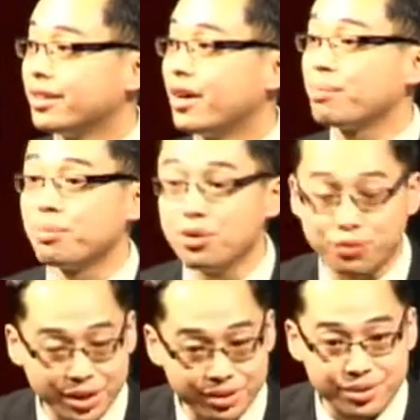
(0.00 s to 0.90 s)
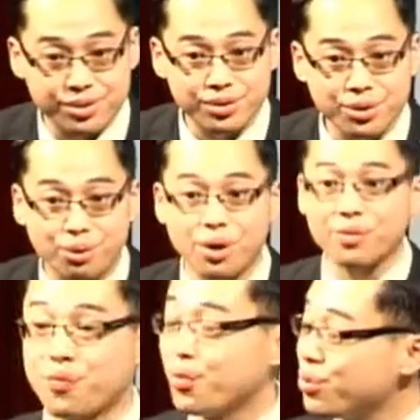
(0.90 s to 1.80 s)
on movies or
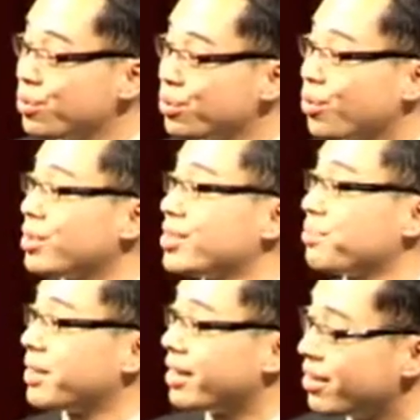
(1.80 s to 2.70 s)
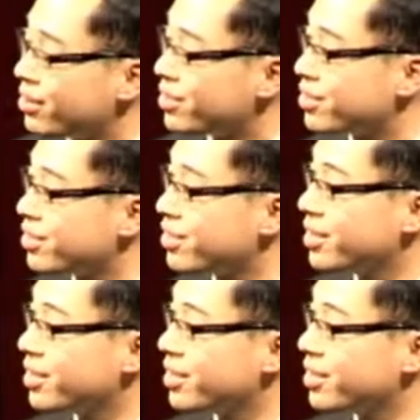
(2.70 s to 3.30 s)
food or on something else.